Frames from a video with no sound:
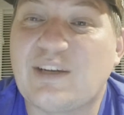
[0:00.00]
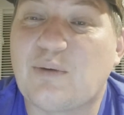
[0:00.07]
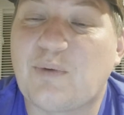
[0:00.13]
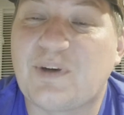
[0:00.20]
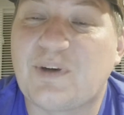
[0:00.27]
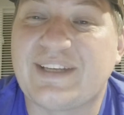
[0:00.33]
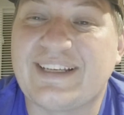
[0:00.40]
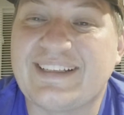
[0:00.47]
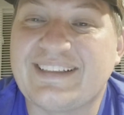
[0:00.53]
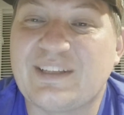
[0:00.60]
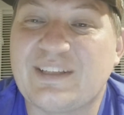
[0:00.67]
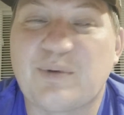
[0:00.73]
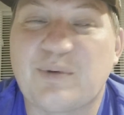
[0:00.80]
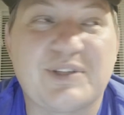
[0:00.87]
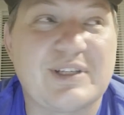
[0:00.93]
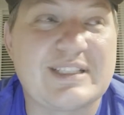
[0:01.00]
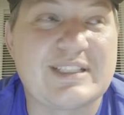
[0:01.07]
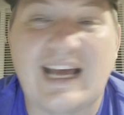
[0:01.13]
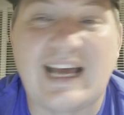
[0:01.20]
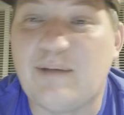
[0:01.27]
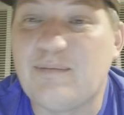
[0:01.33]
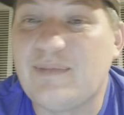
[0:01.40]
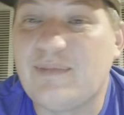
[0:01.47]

They're worth it. They're worth your time.